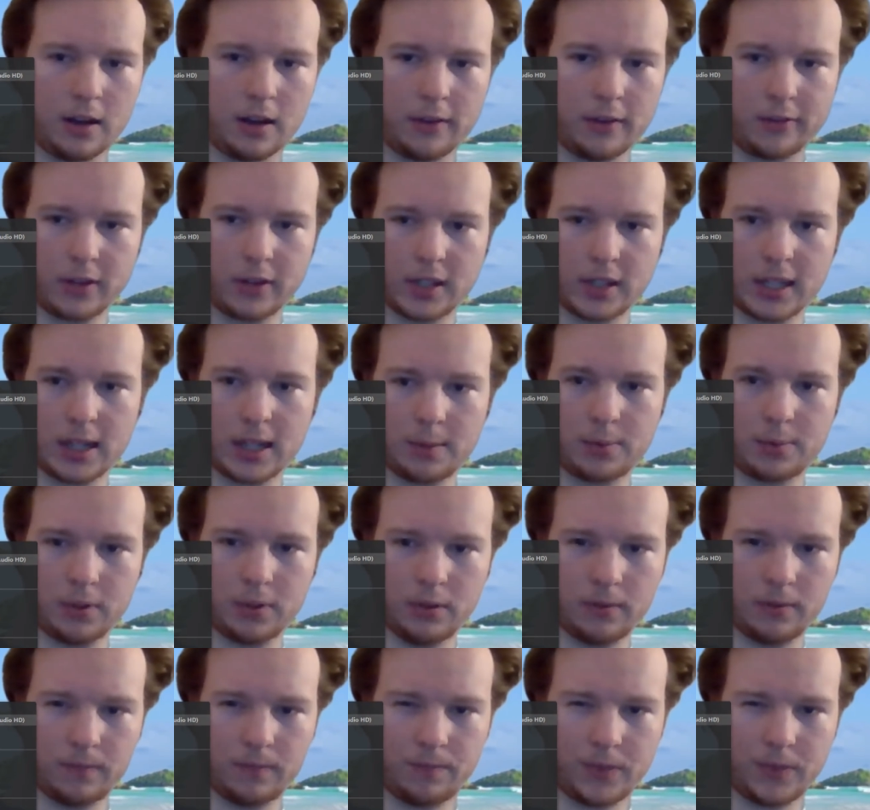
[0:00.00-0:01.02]
For
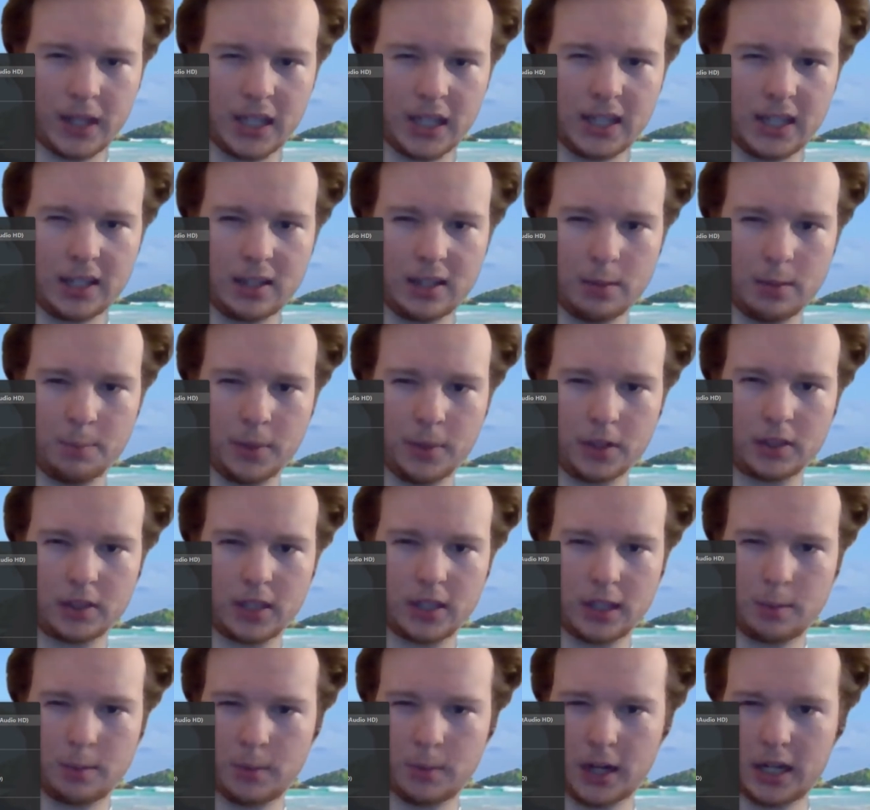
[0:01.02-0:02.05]
example, this is a
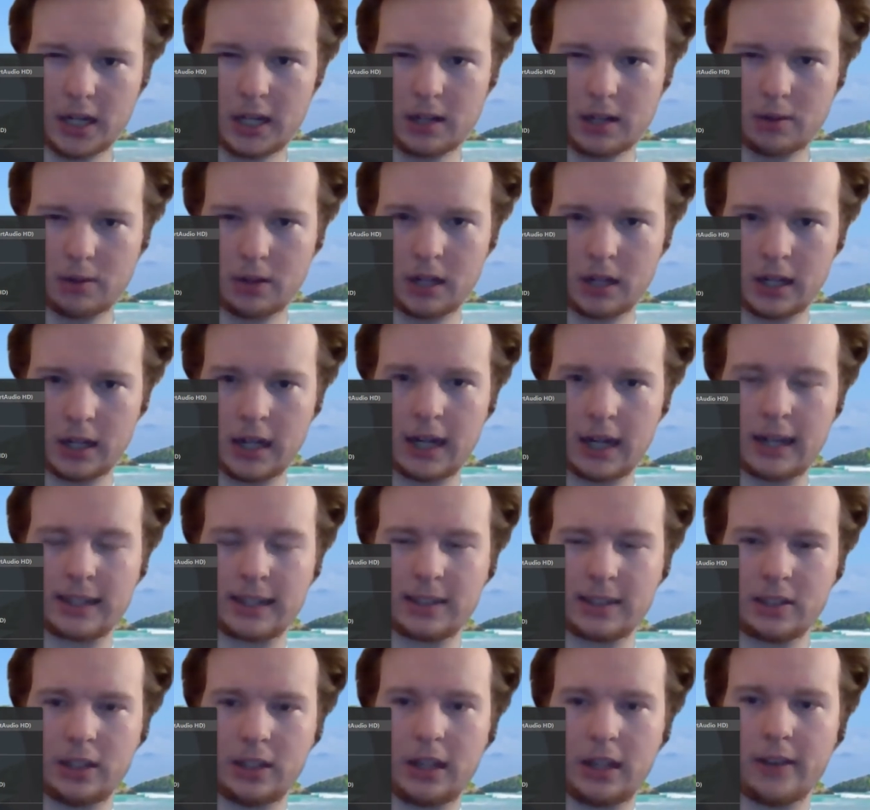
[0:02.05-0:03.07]
built-in mic, and I
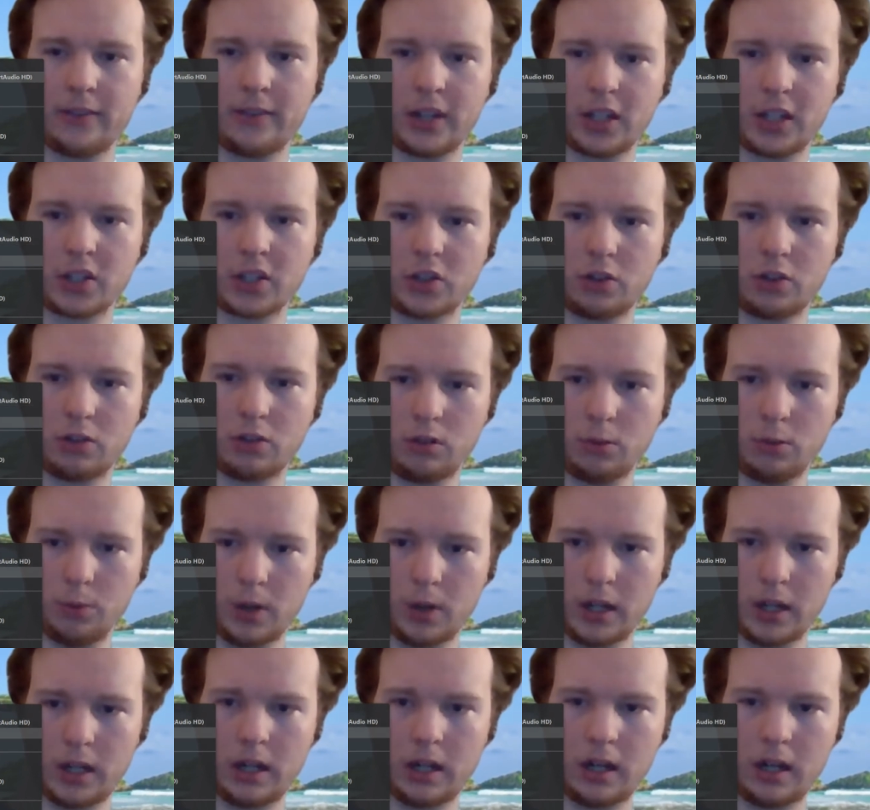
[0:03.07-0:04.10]
actually have an external
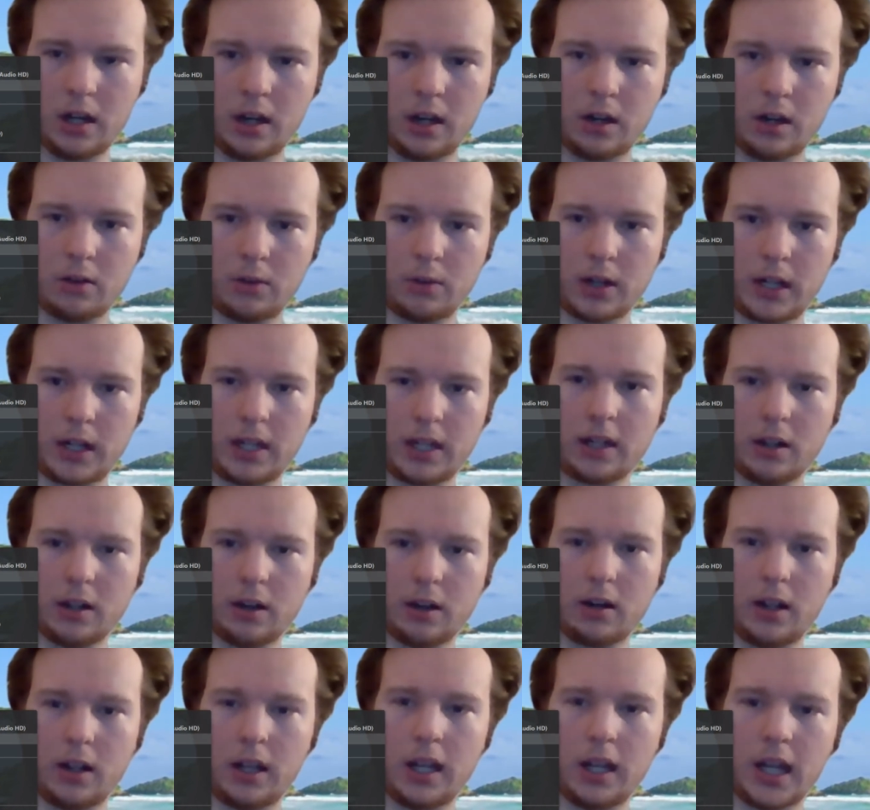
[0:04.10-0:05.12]
one right here.
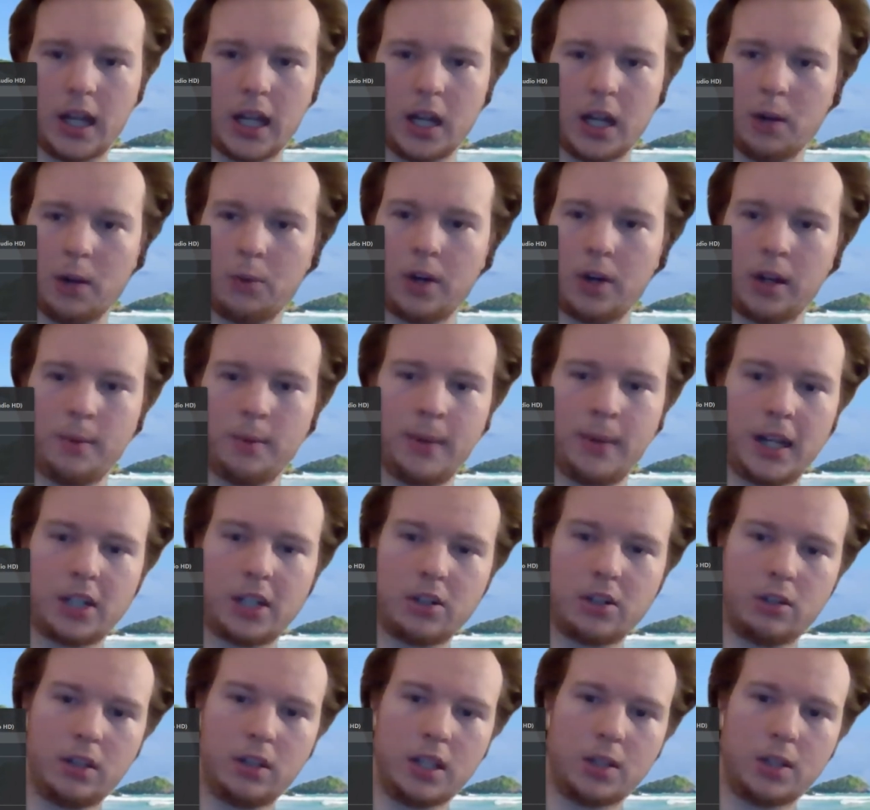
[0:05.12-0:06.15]
And I want to make
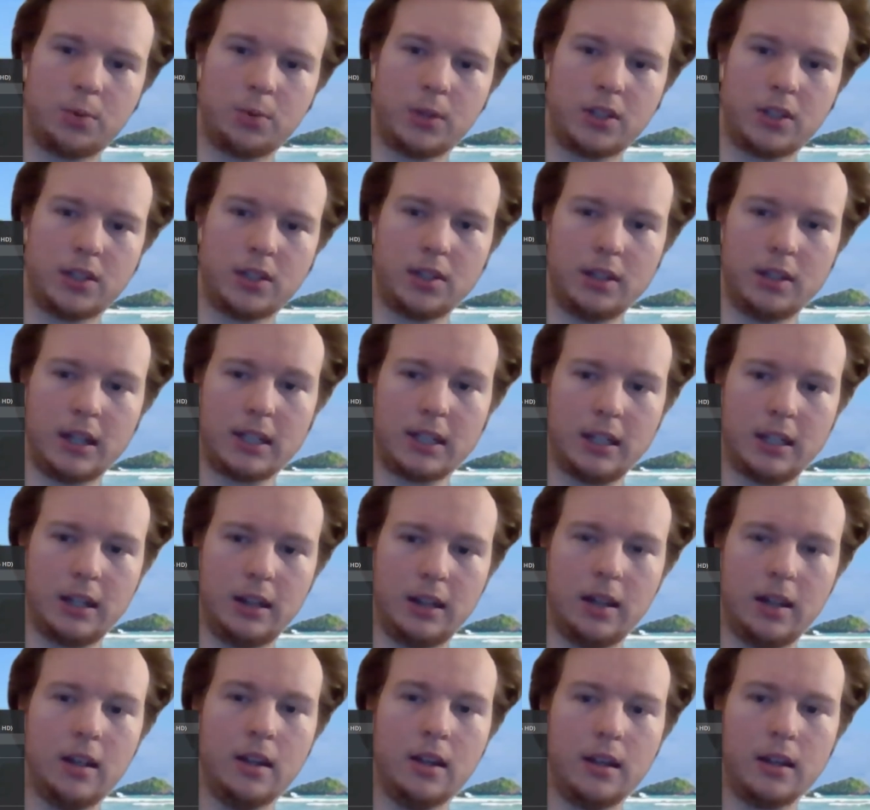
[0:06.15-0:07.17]
sure this one's selected
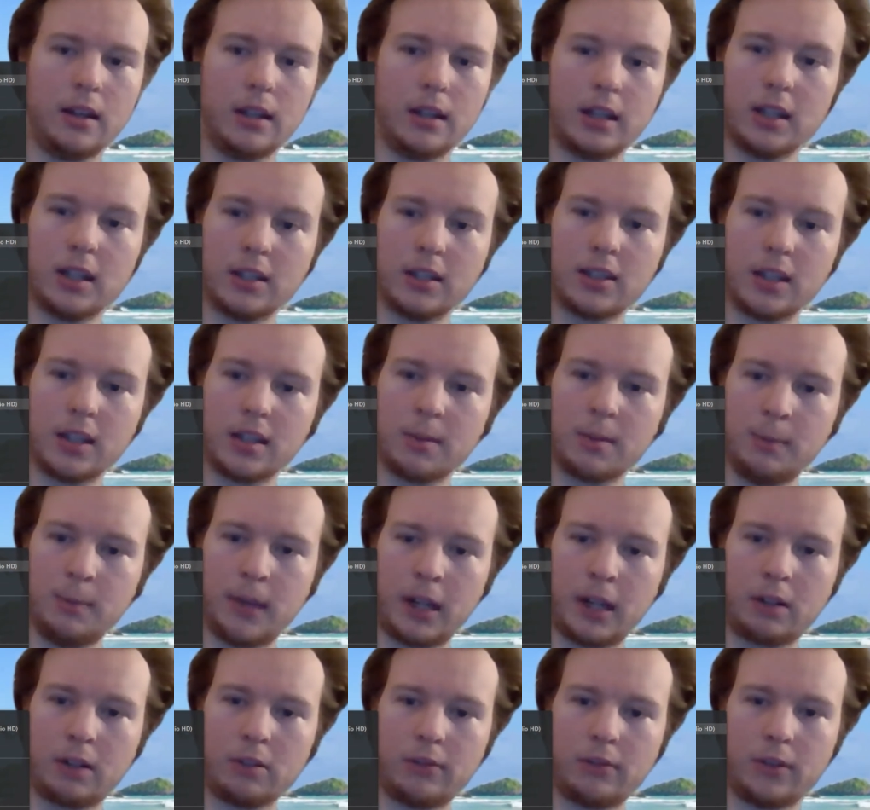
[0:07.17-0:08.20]
because this
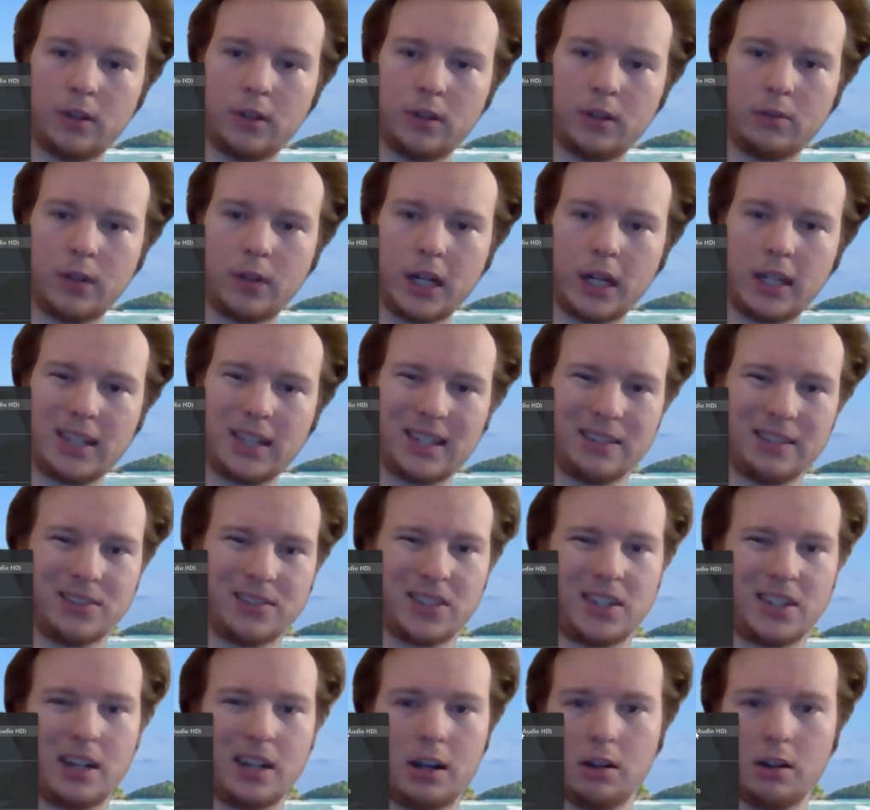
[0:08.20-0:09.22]
microphone array
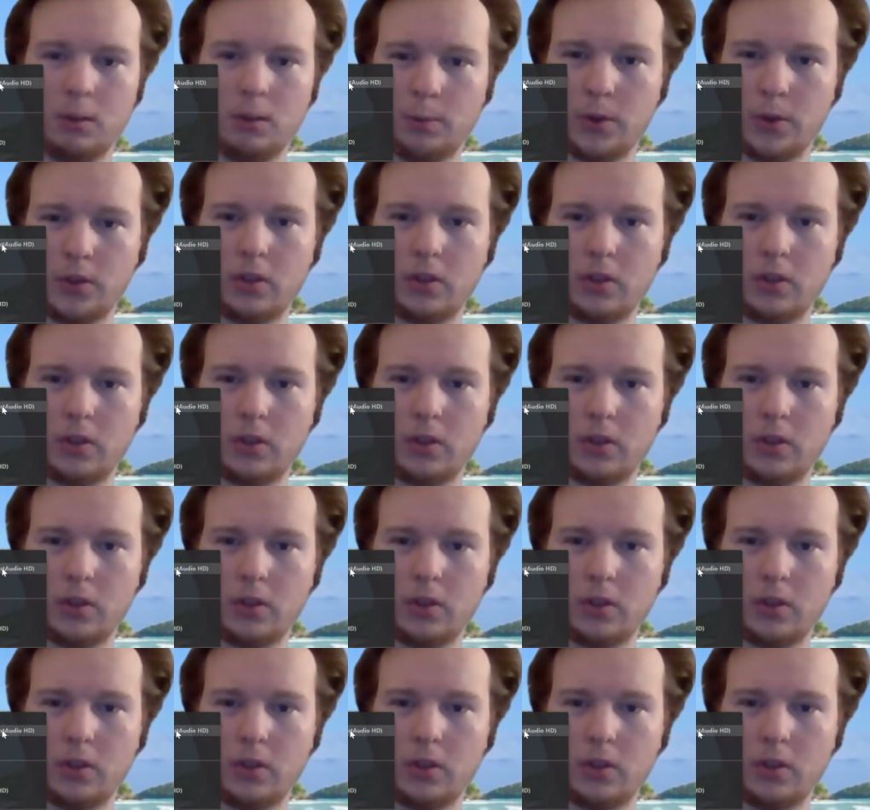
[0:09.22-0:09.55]
sounds terrible.